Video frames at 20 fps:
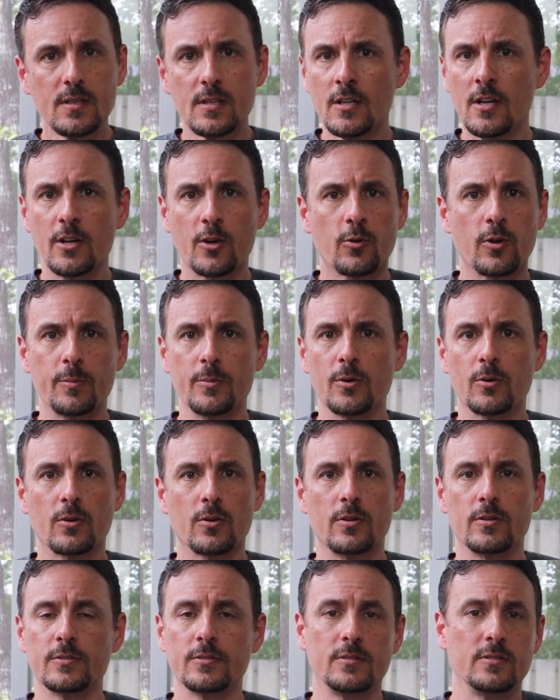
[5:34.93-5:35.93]
in
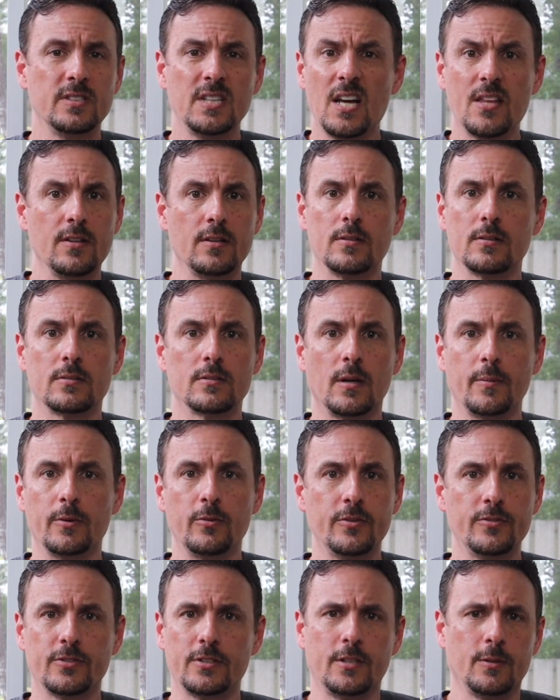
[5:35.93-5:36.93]
cryptocurrencies, nothing. I mean,
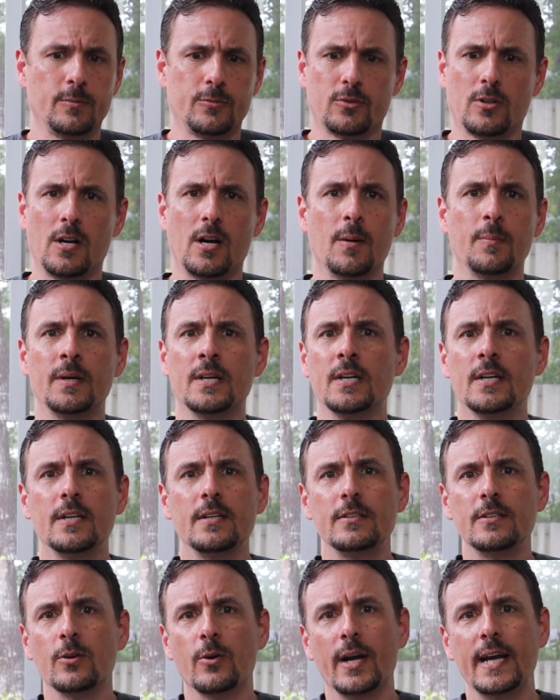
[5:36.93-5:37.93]
we've seen them drop,
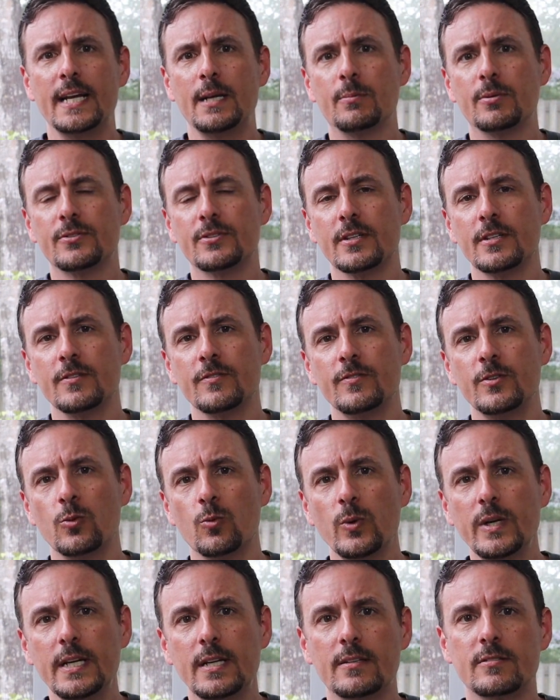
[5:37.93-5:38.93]
80% in a few
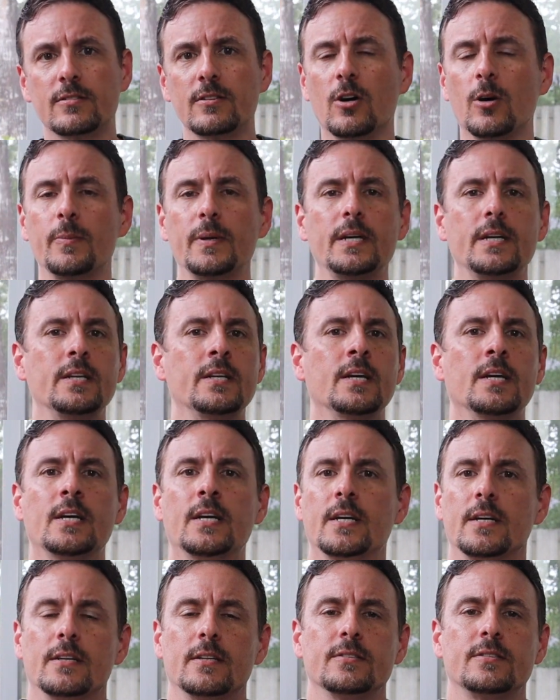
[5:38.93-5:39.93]
weeks. So, I mean,
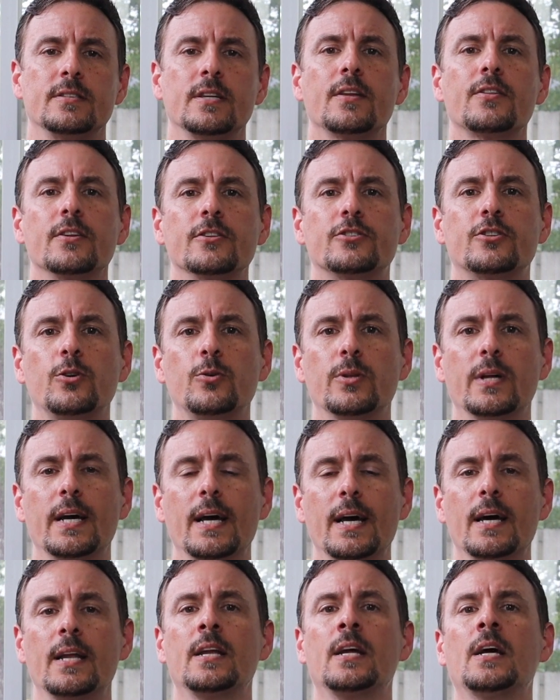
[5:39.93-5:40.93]
there's nothing to
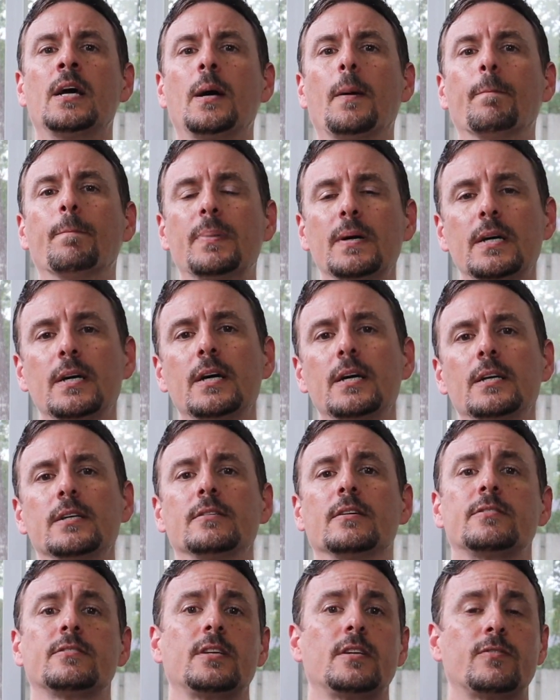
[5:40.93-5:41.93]
that. But
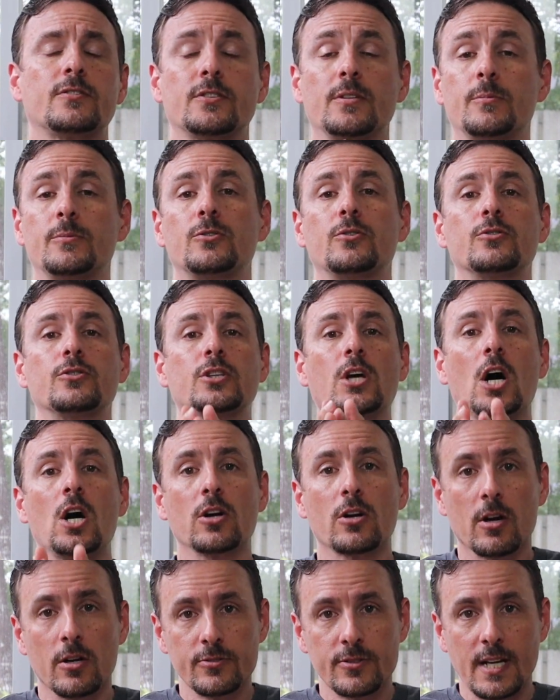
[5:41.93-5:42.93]
let's say, for example, you're
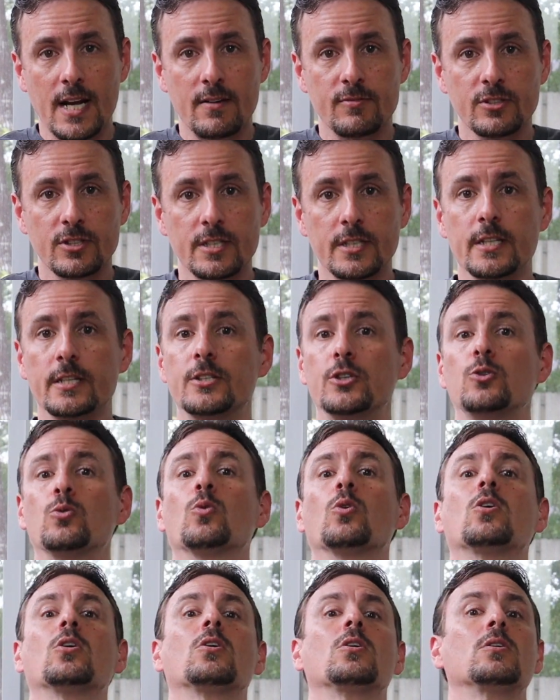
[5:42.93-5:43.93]
dollar cost averaging in.
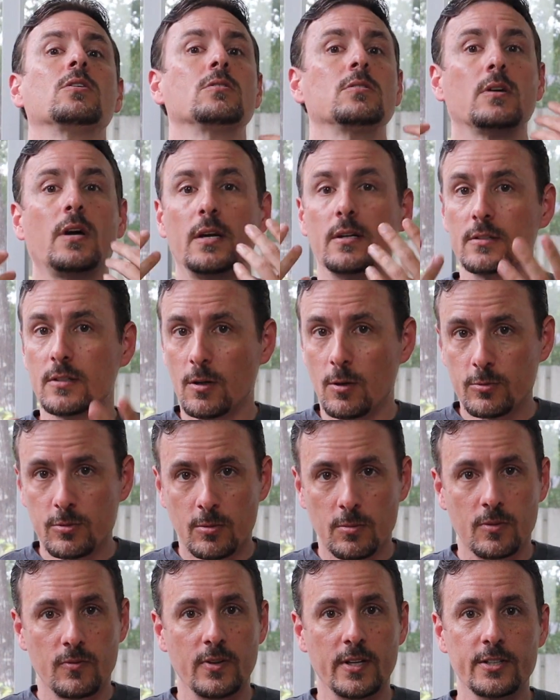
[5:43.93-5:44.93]
You are a
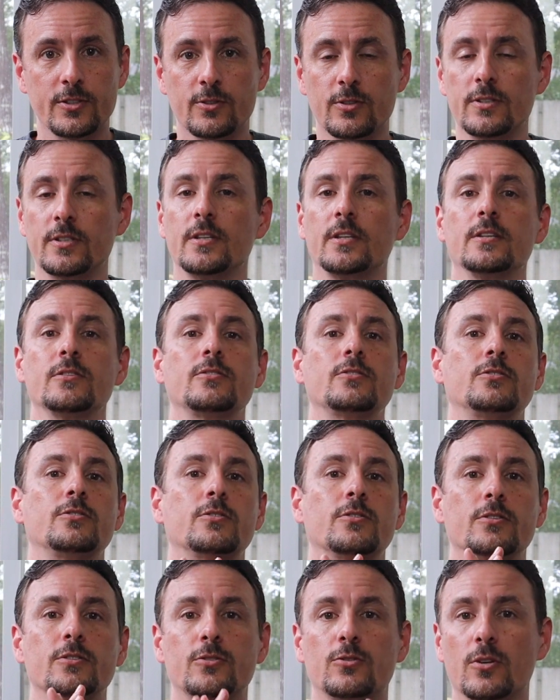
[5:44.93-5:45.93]
long-term investor in this, and
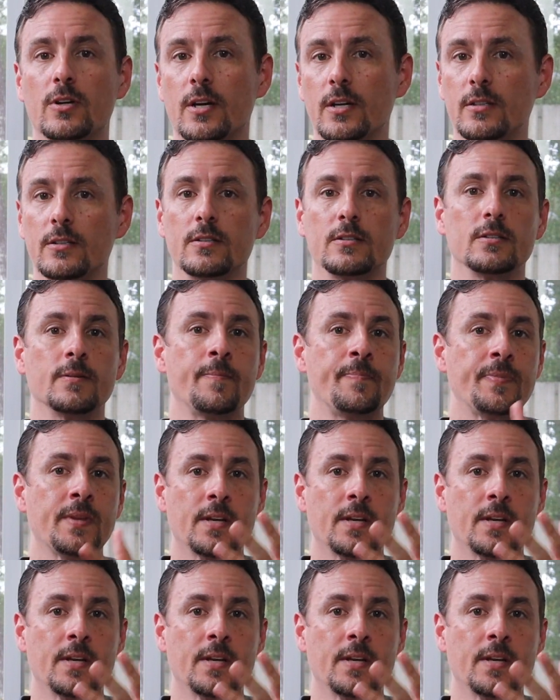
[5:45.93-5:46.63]
you're just trying to,